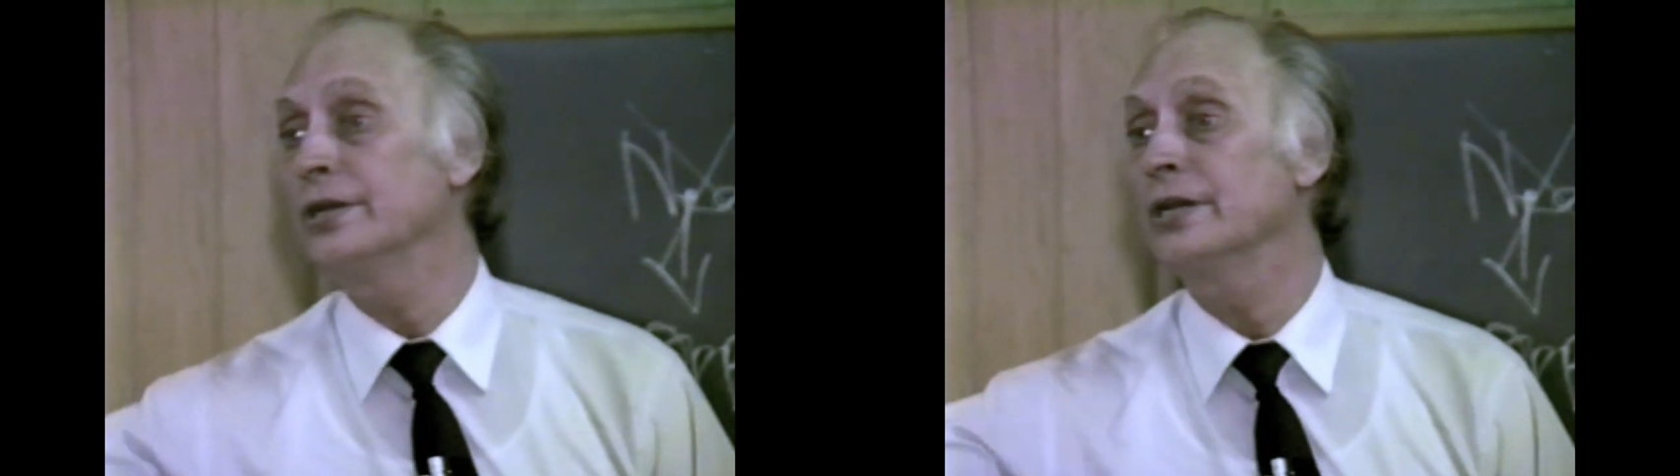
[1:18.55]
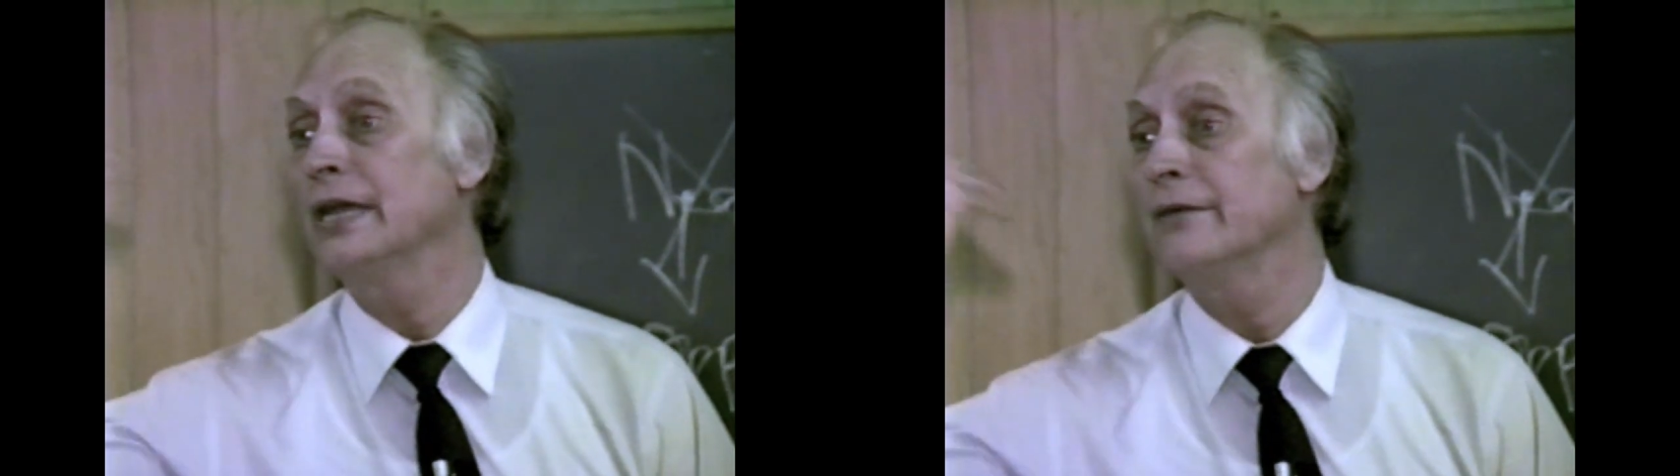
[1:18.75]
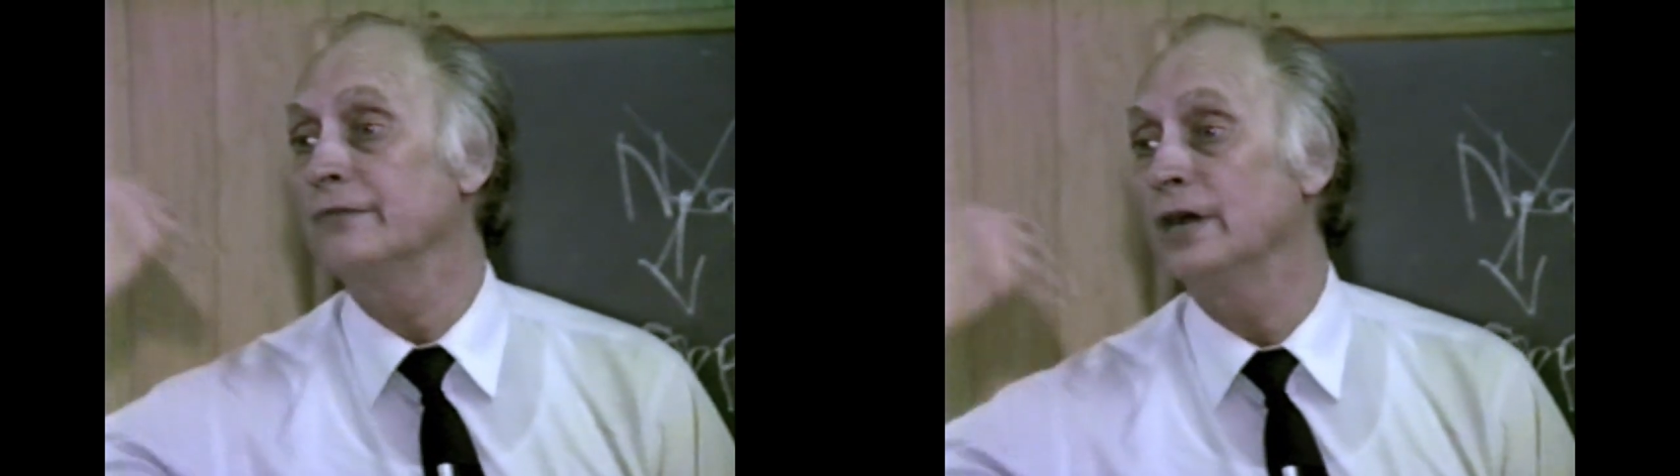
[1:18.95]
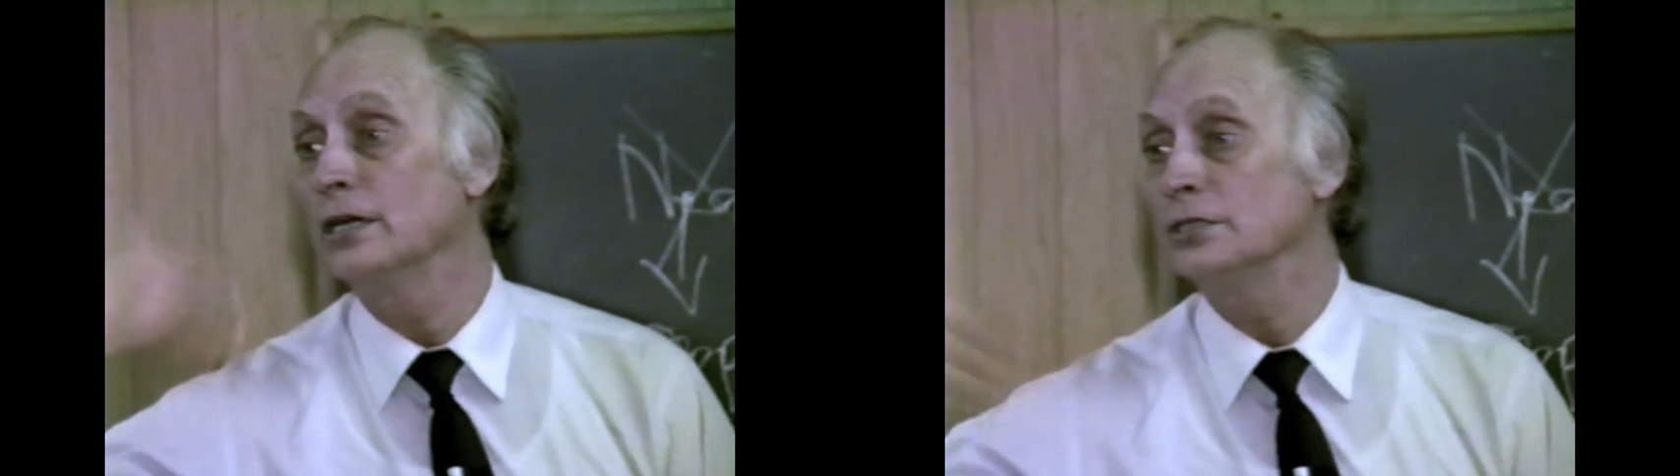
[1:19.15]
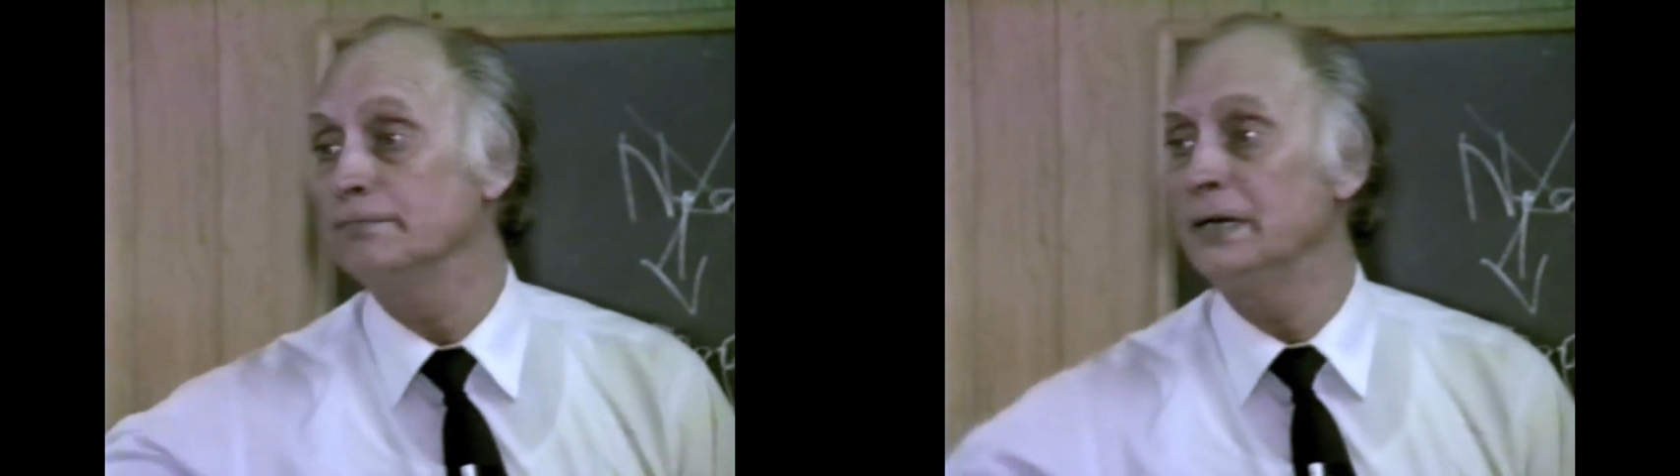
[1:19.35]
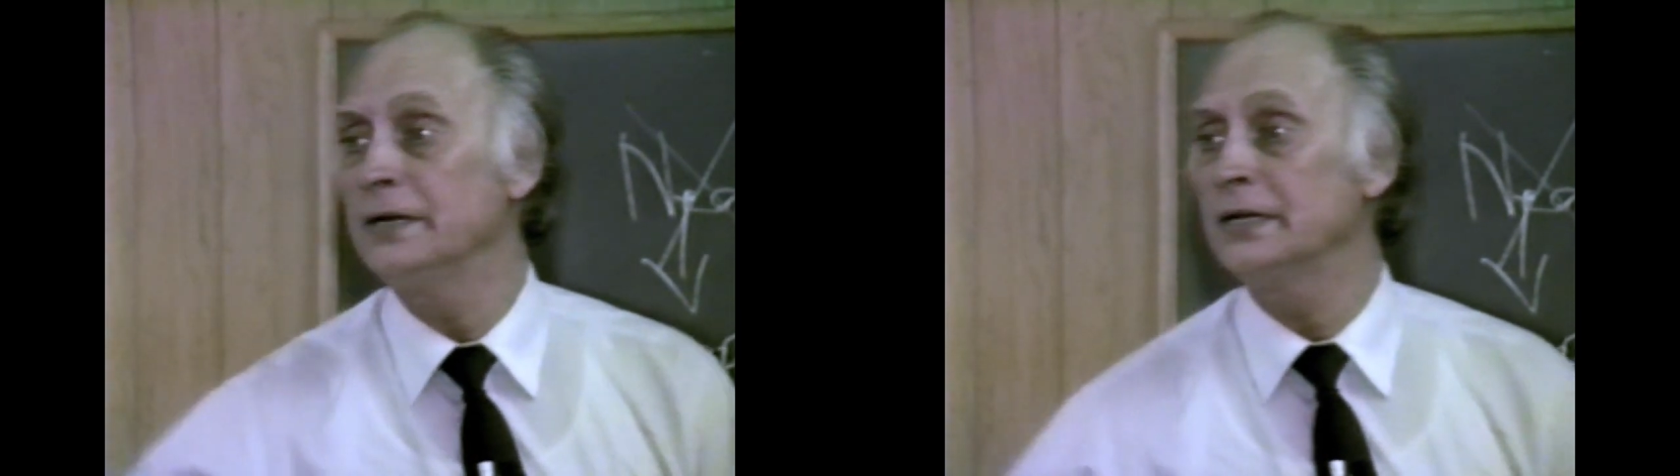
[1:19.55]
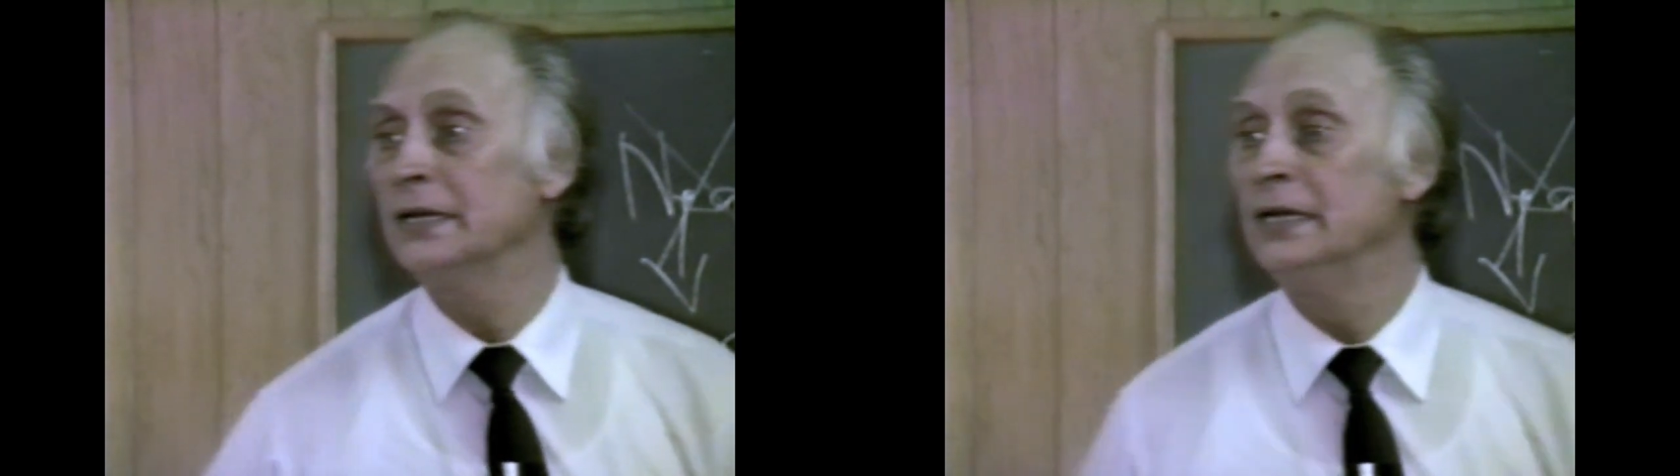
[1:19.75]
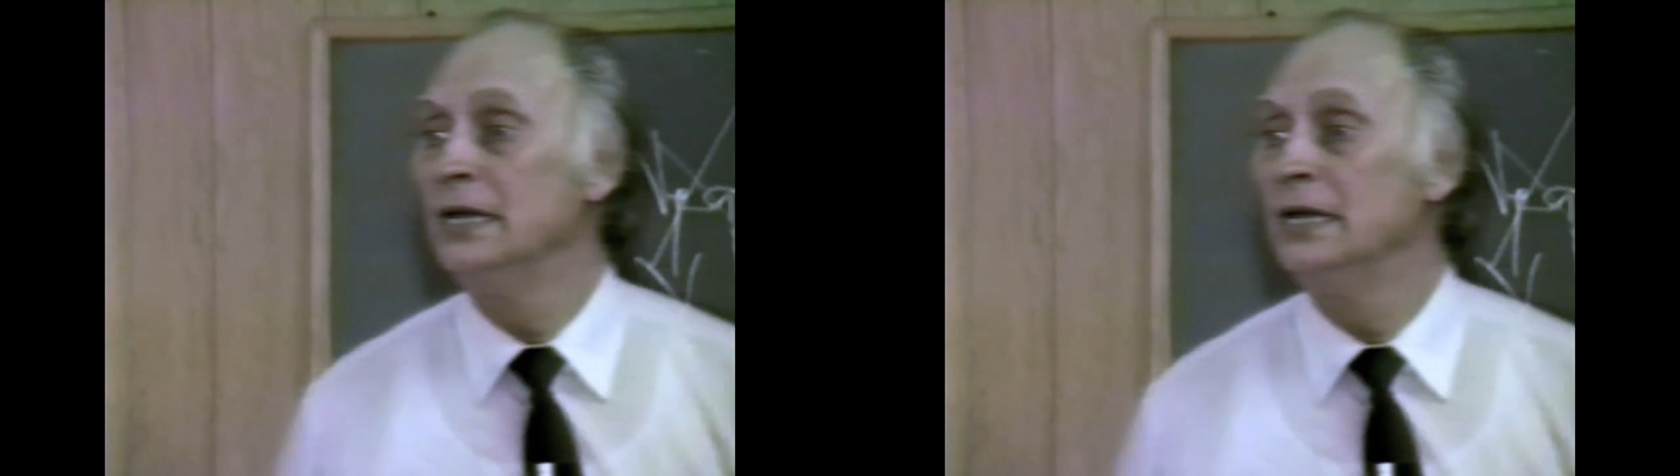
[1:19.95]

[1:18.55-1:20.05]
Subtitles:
He didn't have God's Spirit.